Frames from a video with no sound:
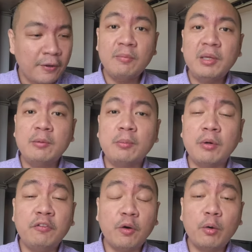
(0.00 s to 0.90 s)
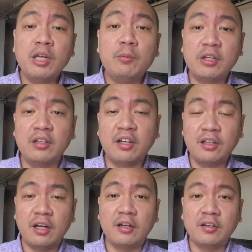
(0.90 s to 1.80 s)
With the minimum of only
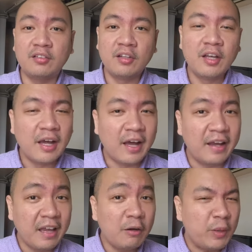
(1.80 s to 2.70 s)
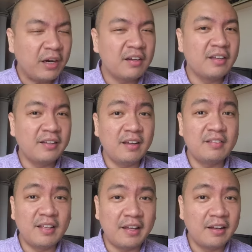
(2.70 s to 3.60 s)
$100, again, we are
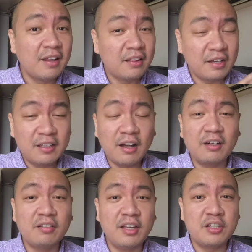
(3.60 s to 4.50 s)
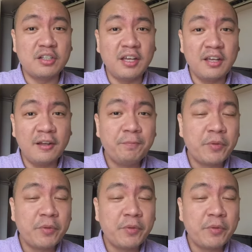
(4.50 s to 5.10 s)
setting aside $3 each day.